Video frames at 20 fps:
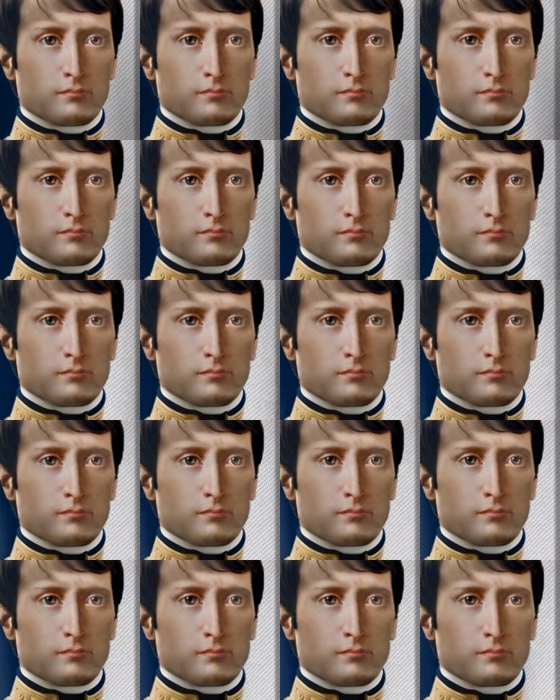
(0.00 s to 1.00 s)

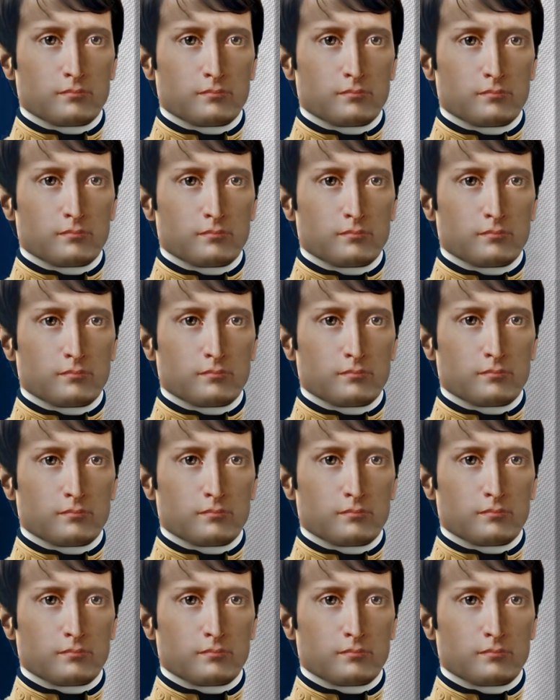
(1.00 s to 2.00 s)

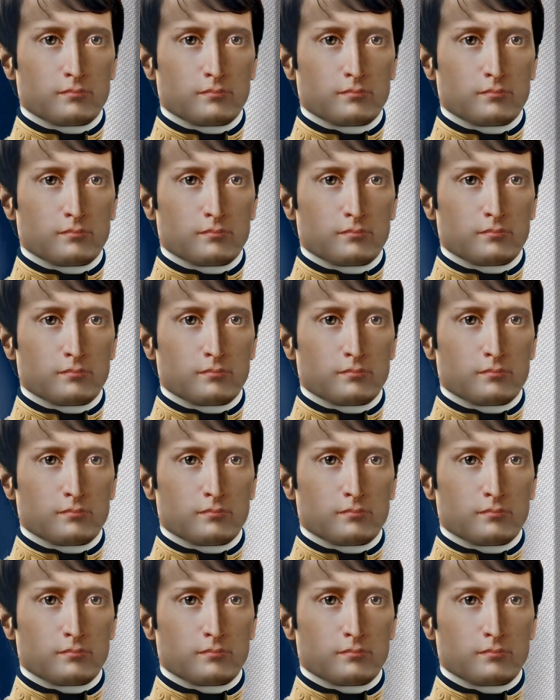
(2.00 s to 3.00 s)

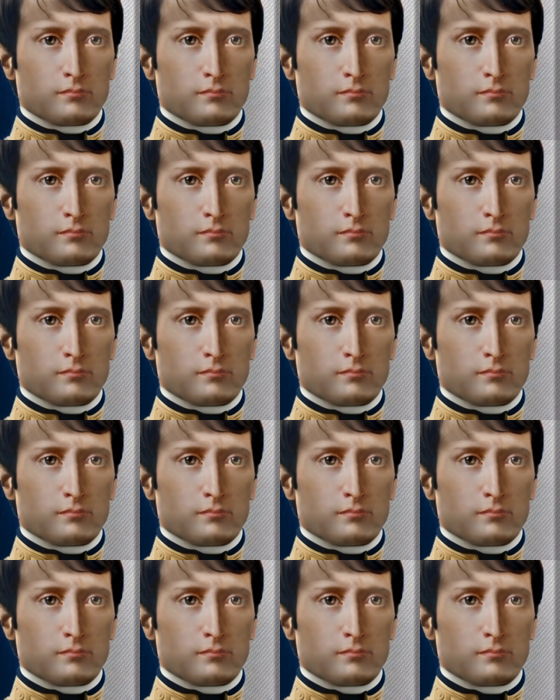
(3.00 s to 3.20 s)
(no one is talking)